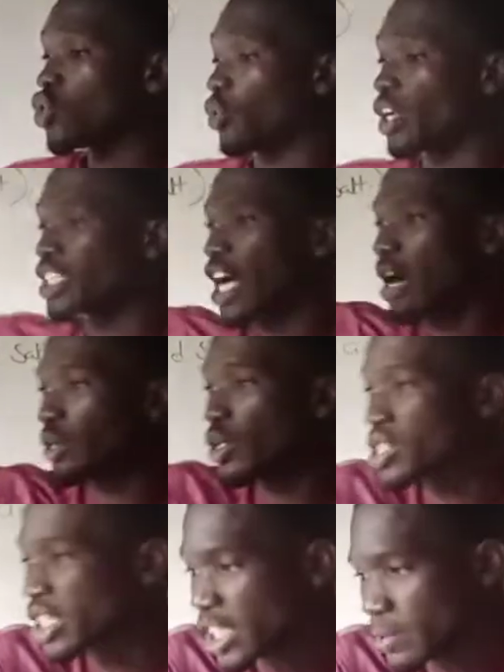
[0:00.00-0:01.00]
which I'll be
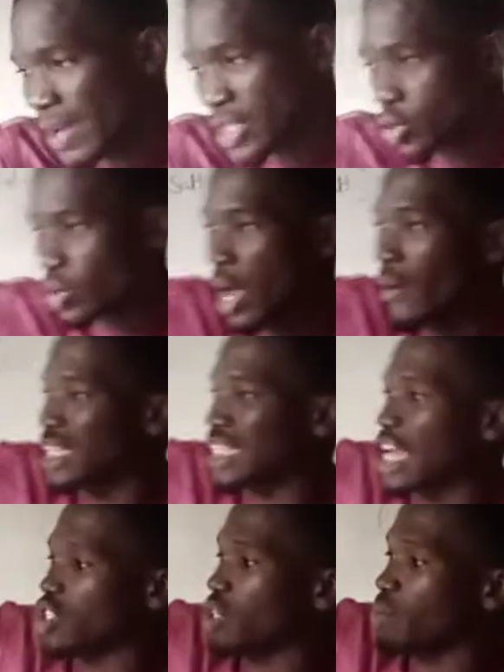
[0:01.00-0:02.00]
using this particular
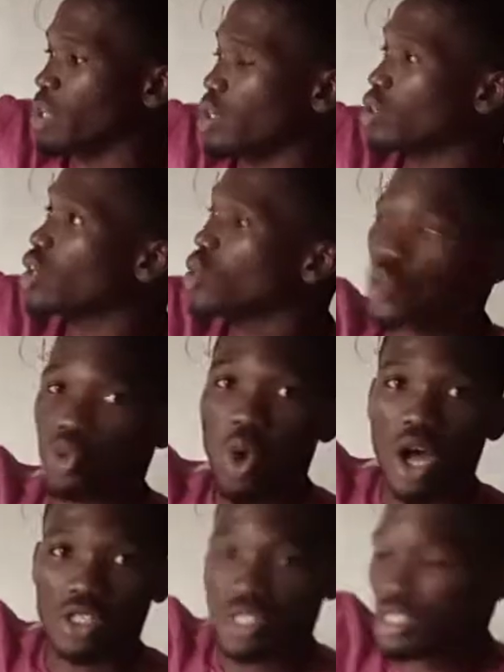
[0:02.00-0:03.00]
1000 ml to
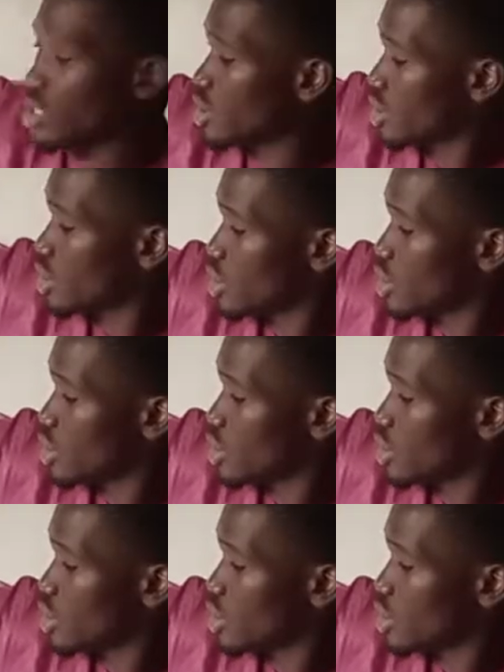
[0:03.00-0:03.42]
what?